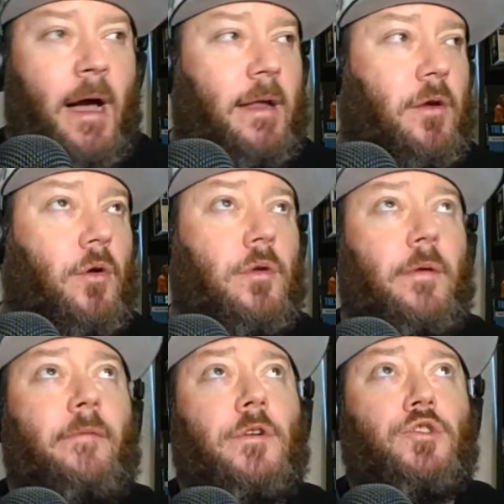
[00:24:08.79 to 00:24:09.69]
I know
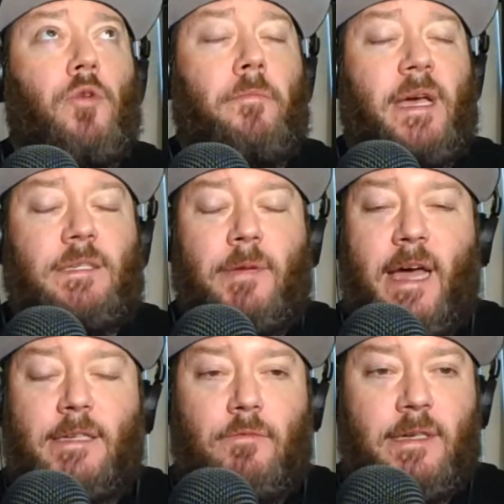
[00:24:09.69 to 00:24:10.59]
the Virtual
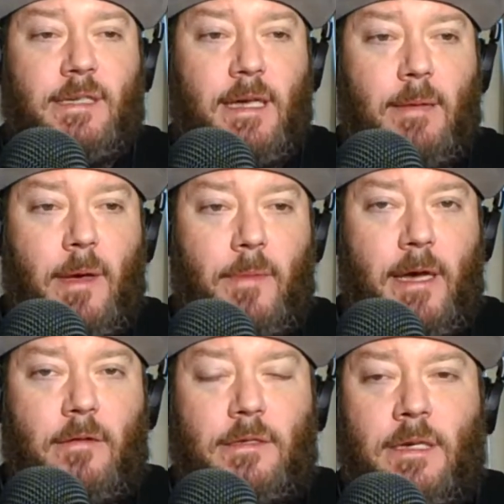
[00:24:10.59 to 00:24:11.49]
Basement has a wrestling game
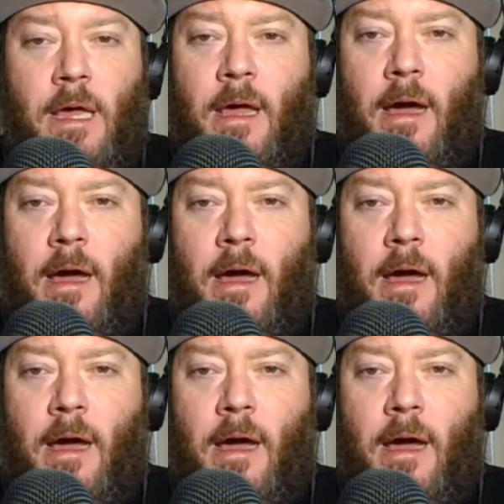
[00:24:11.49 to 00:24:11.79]
coming out.